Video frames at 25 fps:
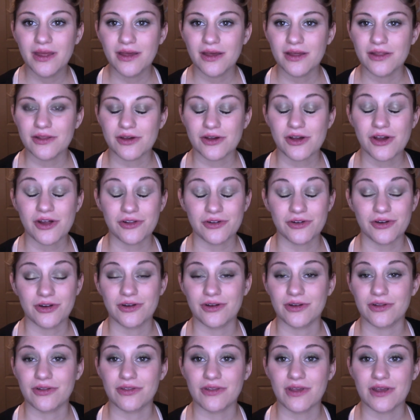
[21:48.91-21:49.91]
The color
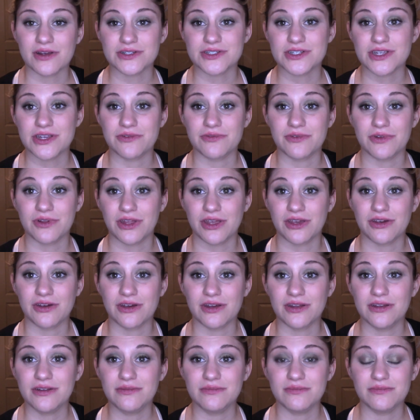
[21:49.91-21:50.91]
is actually really
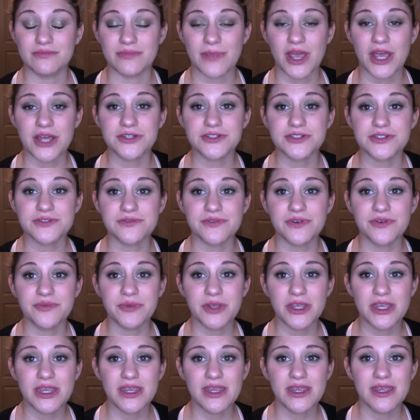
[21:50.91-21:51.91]
good match for
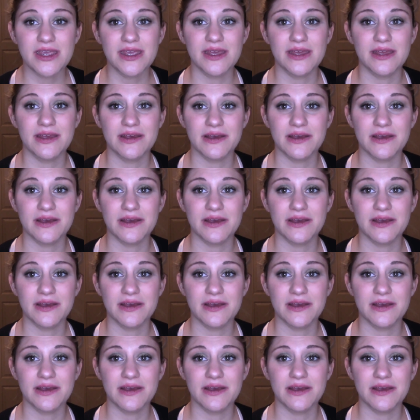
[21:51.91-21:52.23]
me.